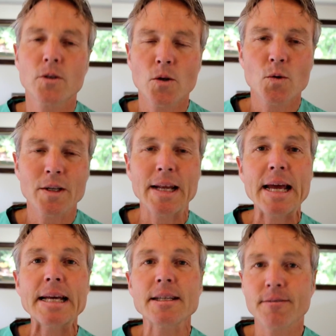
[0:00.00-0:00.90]
So
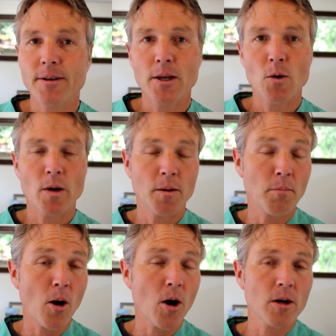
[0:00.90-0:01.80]
today's video in
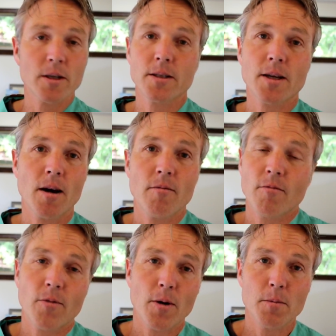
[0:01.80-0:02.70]
part has
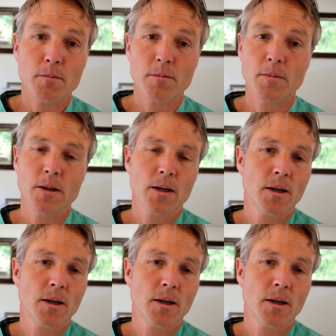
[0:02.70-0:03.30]
come from